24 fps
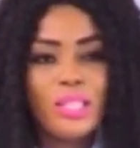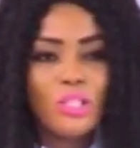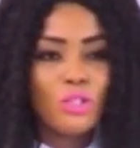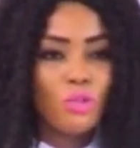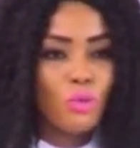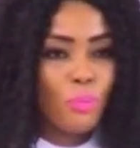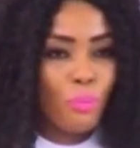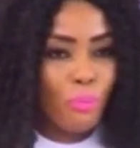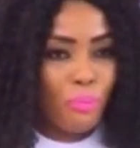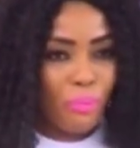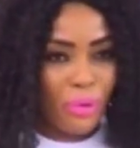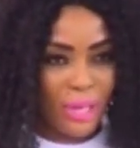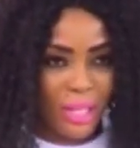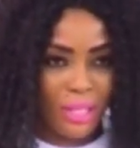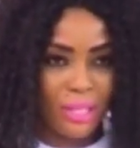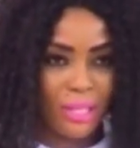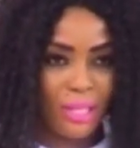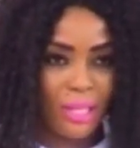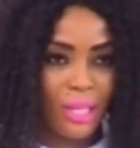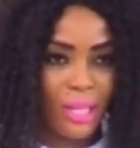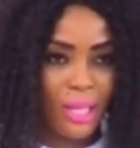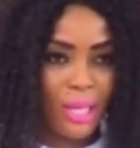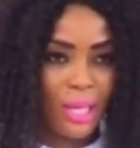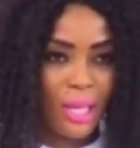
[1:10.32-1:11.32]
to breathe
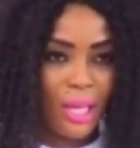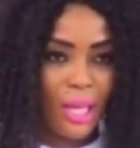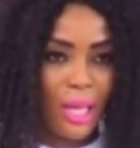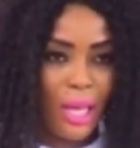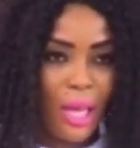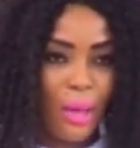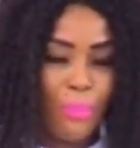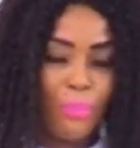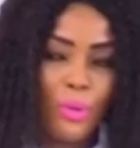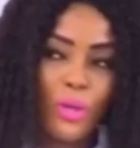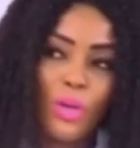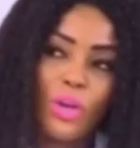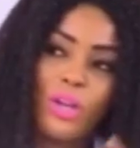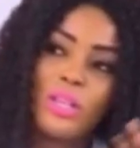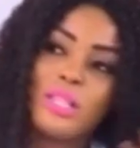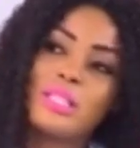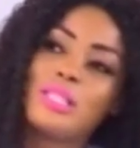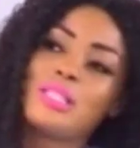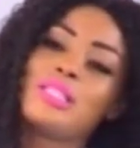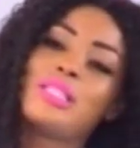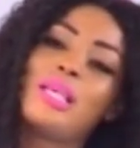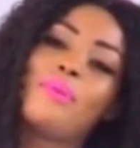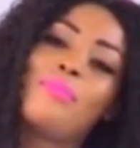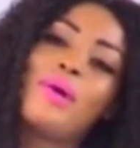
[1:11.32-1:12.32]

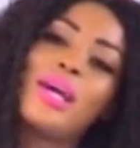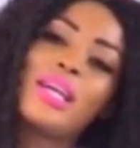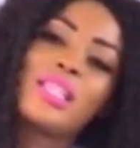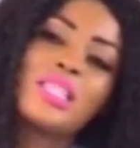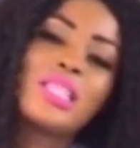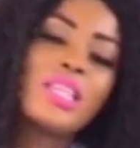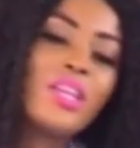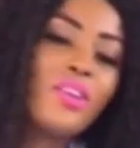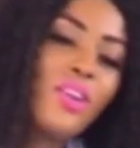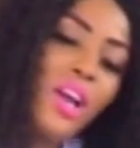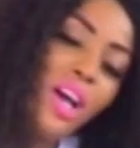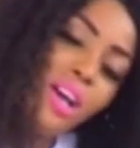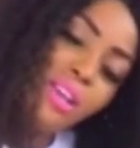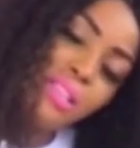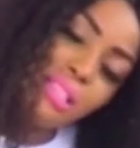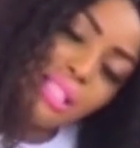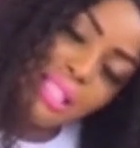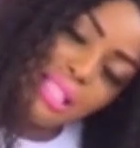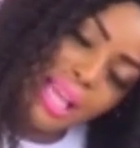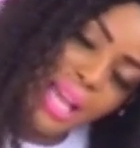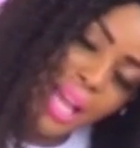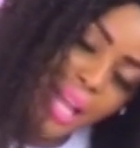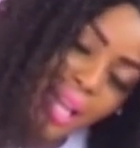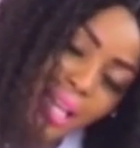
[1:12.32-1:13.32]
because the is
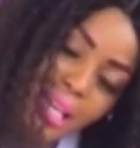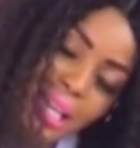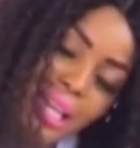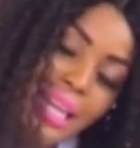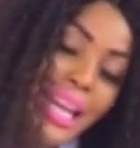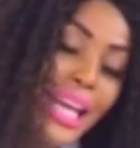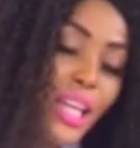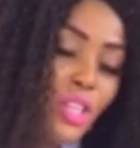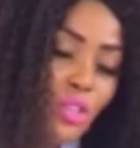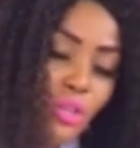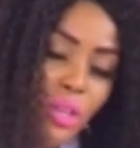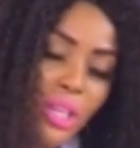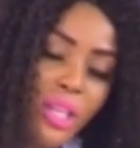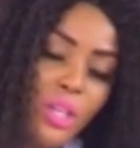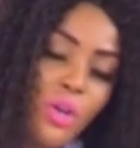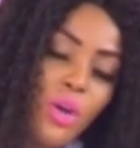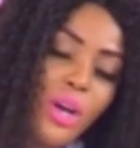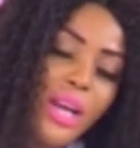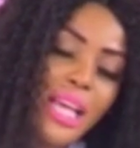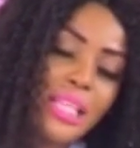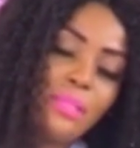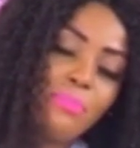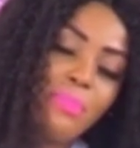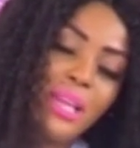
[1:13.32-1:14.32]
there naturally god
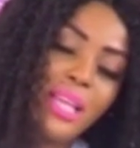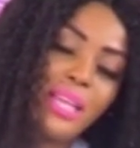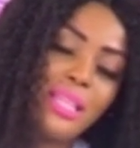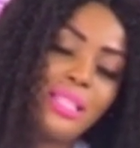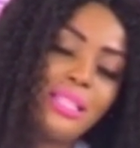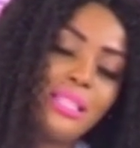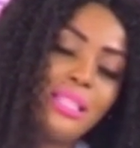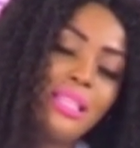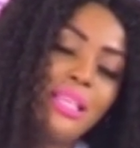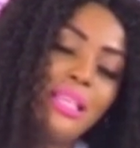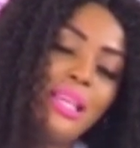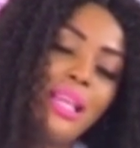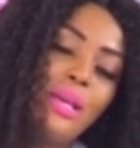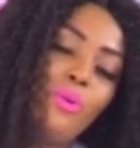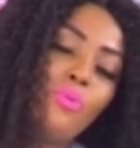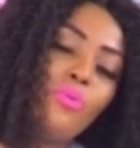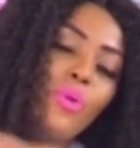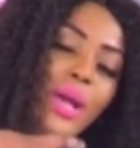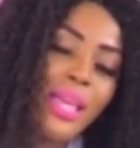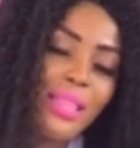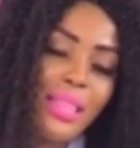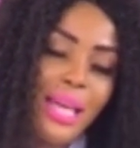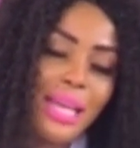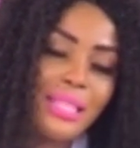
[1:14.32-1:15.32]
has made it in a
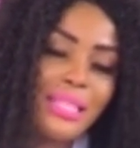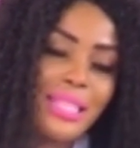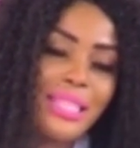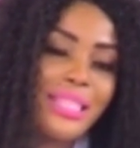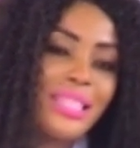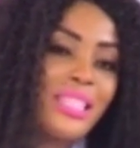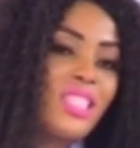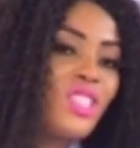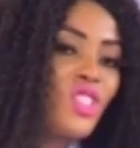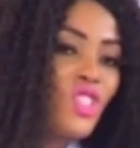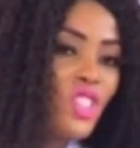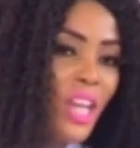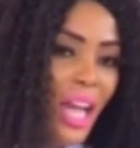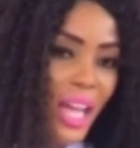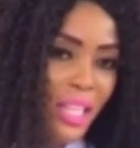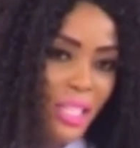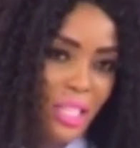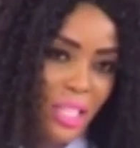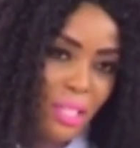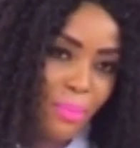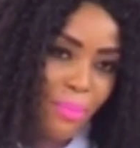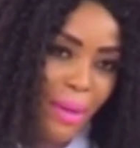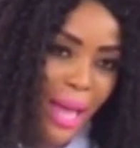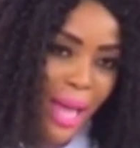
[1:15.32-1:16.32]
way that it
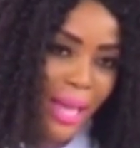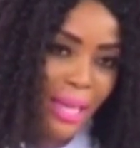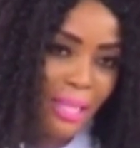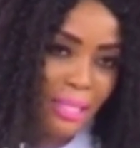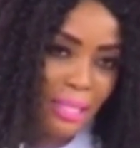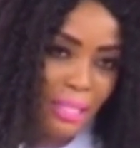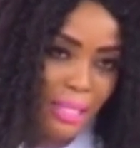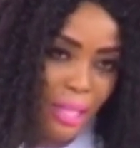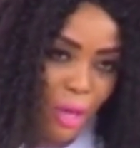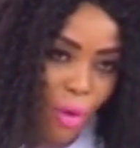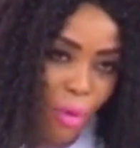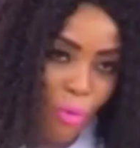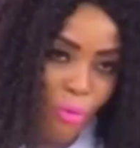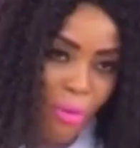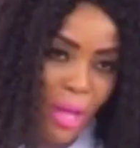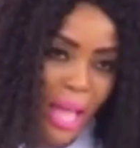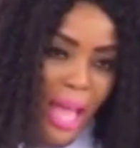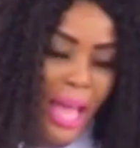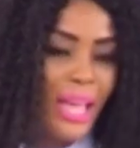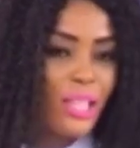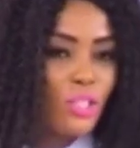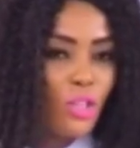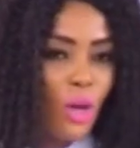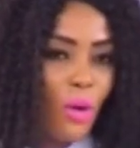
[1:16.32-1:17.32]
discharges by itself
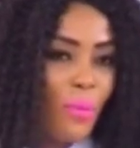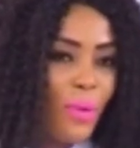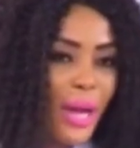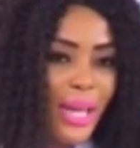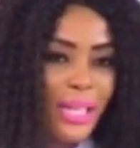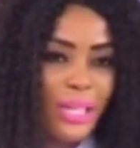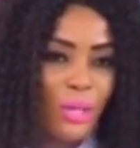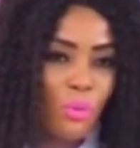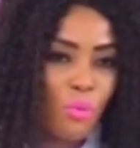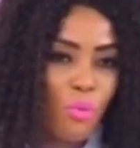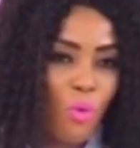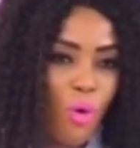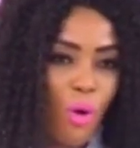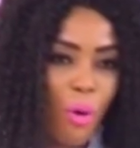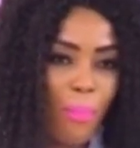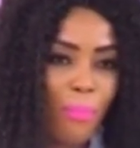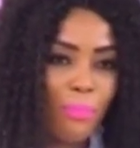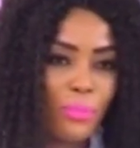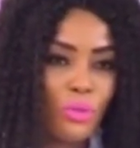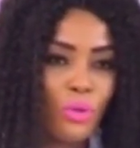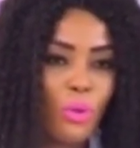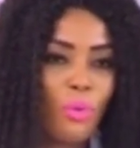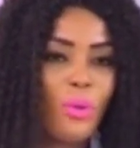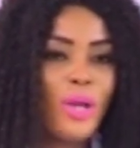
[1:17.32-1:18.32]
it's already warm
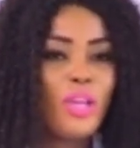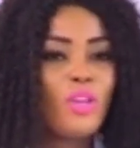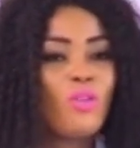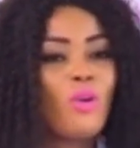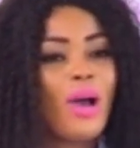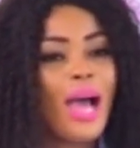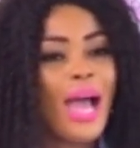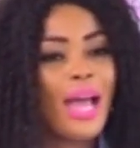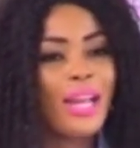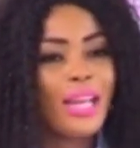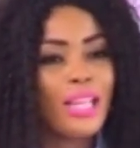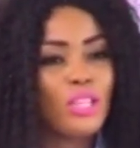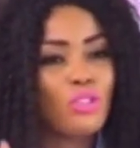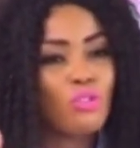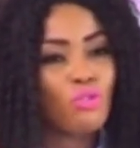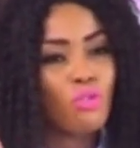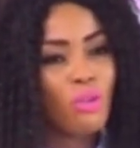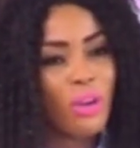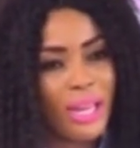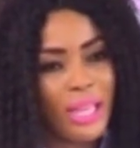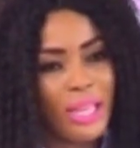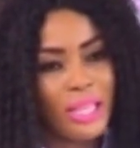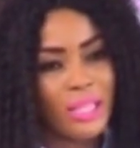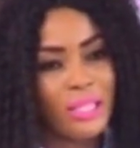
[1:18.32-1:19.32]
so when you add
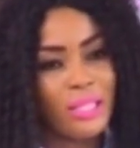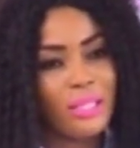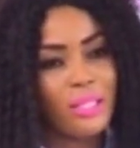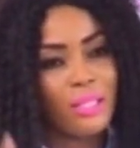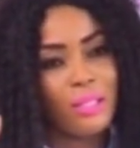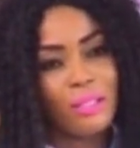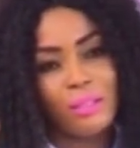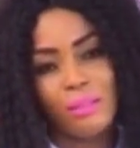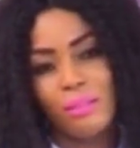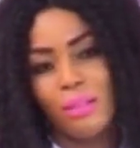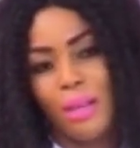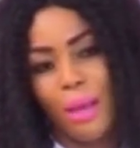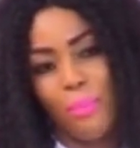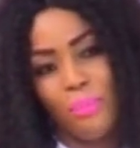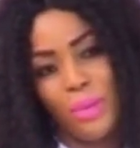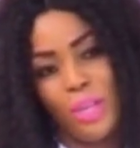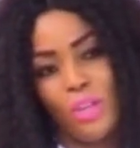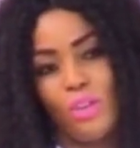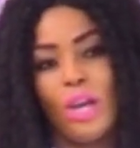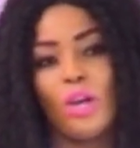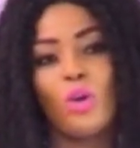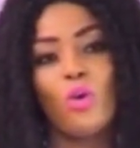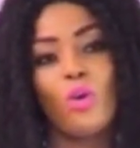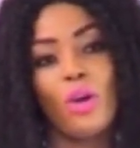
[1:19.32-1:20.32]
extra heat i mean
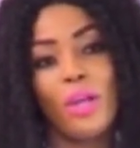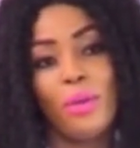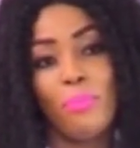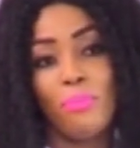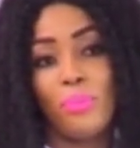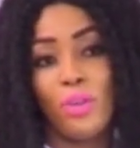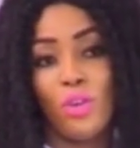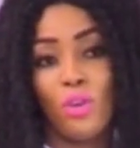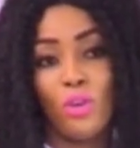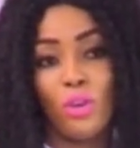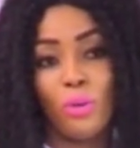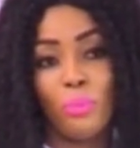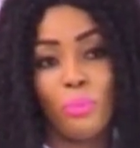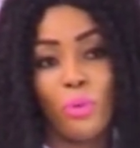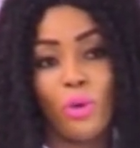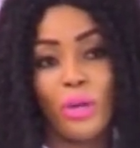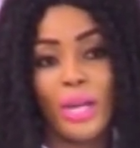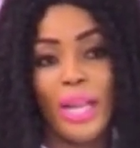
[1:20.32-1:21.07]
you are going beyond board